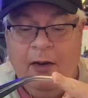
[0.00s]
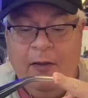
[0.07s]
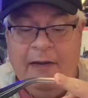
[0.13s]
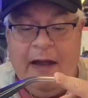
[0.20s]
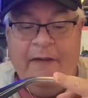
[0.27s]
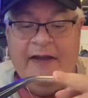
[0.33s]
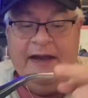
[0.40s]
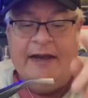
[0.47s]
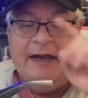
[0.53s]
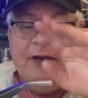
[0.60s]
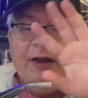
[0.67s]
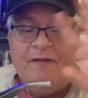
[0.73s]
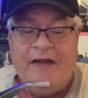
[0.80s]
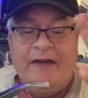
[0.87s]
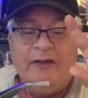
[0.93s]
Now, they didn't
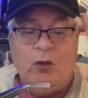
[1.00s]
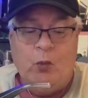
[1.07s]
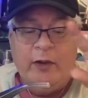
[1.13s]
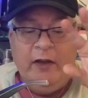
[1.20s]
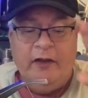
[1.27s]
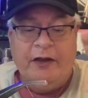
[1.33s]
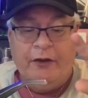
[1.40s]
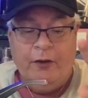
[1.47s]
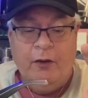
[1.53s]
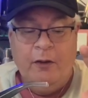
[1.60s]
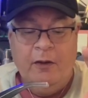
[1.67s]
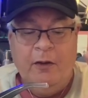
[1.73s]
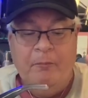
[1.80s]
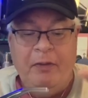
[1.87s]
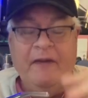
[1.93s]
invent the wheel here,
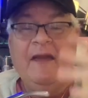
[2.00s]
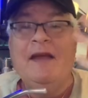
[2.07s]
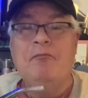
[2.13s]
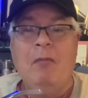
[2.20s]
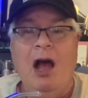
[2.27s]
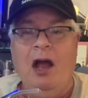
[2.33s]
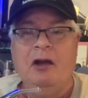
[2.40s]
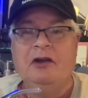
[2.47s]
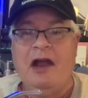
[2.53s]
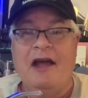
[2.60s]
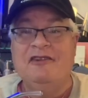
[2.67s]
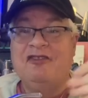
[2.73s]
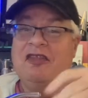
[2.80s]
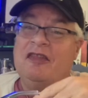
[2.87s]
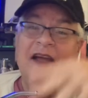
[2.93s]
but they
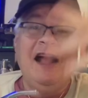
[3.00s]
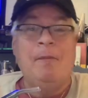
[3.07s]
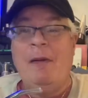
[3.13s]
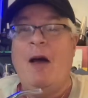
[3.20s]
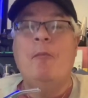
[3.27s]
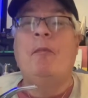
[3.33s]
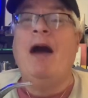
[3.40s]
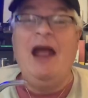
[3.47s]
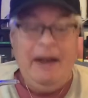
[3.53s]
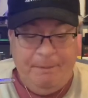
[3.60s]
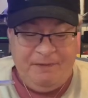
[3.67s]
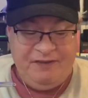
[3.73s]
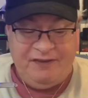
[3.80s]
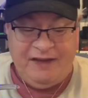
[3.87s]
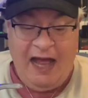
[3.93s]
modernized it. Think about
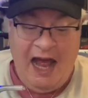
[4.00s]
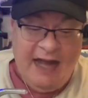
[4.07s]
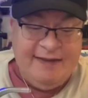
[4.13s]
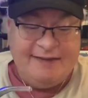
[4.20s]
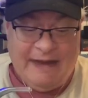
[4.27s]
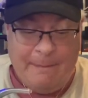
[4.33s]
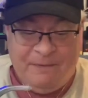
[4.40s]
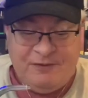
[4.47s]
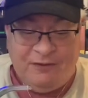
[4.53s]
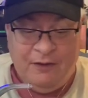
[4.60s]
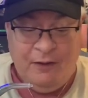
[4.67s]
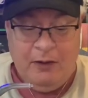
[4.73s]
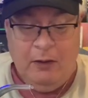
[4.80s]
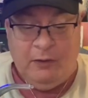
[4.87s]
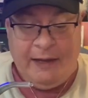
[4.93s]
pipes, concepts,
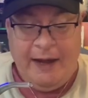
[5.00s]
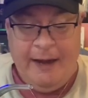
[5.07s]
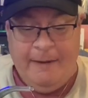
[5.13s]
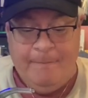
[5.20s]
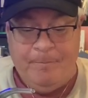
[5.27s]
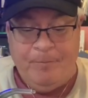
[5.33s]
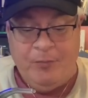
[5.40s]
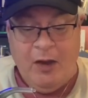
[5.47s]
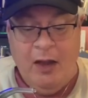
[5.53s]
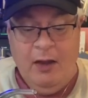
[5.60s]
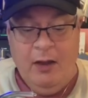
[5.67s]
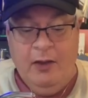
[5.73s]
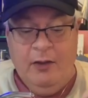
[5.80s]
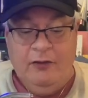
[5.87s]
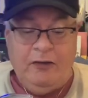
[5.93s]
okay?
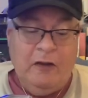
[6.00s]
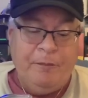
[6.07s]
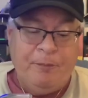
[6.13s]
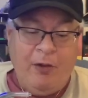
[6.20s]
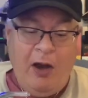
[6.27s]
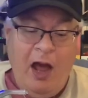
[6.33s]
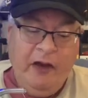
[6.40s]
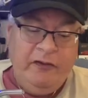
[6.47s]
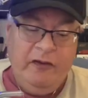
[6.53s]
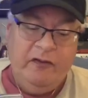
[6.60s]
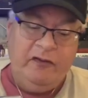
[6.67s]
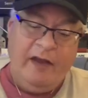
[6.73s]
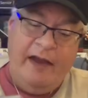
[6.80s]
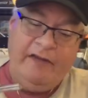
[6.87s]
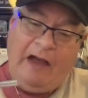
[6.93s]
So the proxy
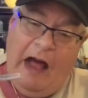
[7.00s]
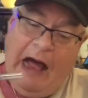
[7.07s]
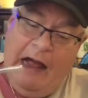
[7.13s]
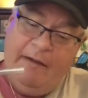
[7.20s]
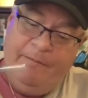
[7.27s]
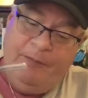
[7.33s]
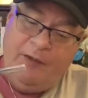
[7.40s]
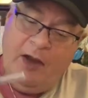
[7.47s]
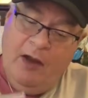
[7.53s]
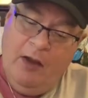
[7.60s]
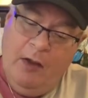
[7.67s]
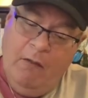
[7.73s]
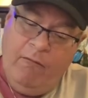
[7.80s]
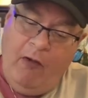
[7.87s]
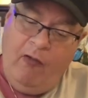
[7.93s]
stays hot
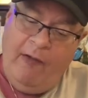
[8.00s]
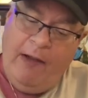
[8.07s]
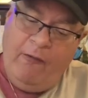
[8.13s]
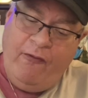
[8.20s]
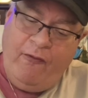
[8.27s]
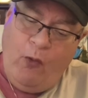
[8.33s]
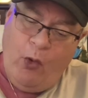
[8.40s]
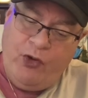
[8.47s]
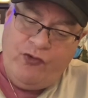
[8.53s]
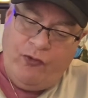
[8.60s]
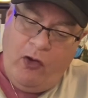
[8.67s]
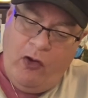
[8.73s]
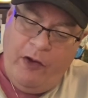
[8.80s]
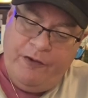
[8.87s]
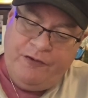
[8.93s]
for around four
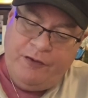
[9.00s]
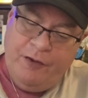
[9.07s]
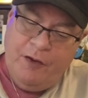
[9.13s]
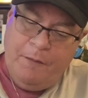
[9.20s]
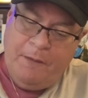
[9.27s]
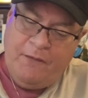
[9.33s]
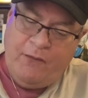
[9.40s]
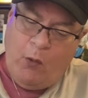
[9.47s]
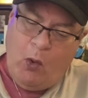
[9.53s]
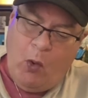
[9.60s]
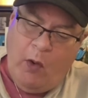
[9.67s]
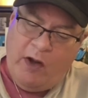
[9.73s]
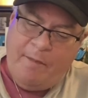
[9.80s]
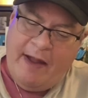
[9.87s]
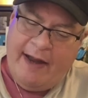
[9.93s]
draws before
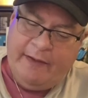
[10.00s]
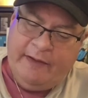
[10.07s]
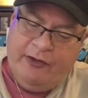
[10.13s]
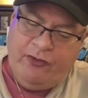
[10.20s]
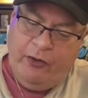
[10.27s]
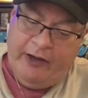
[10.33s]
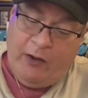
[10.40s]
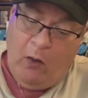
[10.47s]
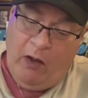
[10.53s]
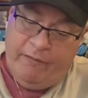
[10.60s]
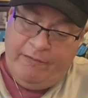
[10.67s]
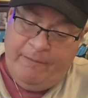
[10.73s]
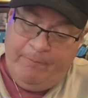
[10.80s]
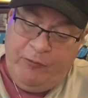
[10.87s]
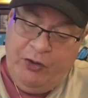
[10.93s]
automatically turning off.
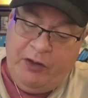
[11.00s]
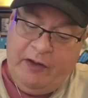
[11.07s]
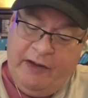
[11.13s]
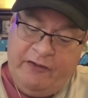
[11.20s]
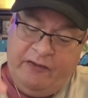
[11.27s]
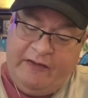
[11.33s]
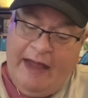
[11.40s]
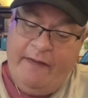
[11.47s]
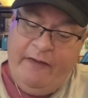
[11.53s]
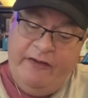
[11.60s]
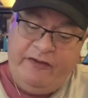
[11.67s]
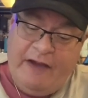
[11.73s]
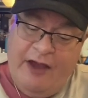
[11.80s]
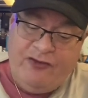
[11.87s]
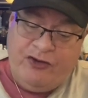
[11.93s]
You can extend the
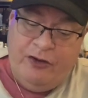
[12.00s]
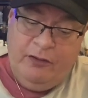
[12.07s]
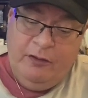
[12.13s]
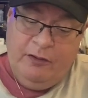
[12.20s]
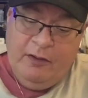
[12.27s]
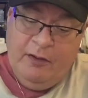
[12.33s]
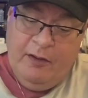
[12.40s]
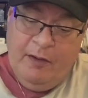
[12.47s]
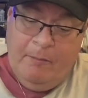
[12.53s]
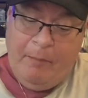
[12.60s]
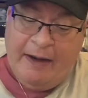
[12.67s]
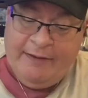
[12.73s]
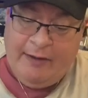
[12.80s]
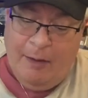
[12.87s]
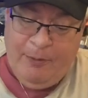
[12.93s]
session
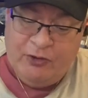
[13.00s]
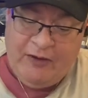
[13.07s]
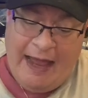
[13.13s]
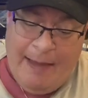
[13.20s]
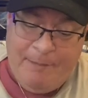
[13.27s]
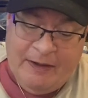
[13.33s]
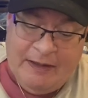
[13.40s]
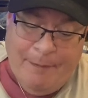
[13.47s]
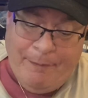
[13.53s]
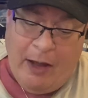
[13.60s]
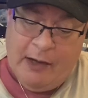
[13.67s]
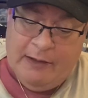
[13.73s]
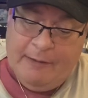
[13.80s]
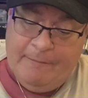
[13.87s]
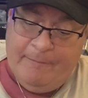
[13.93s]
by double tapping the button.